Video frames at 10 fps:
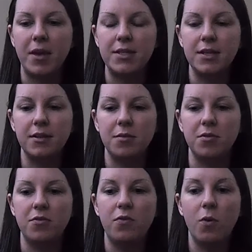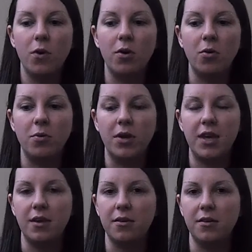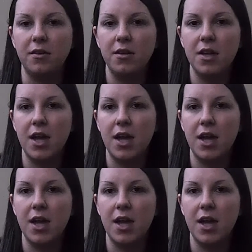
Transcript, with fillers: Basically, before Global Heal,